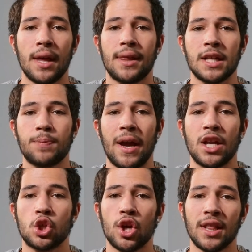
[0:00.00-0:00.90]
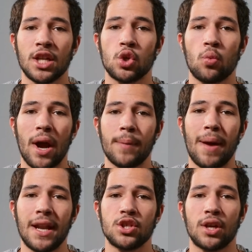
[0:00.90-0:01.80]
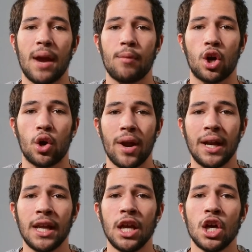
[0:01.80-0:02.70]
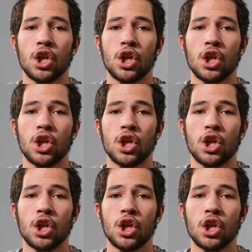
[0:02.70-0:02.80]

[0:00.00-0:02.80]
Thus, by ensuring that you white balance your camera correctly,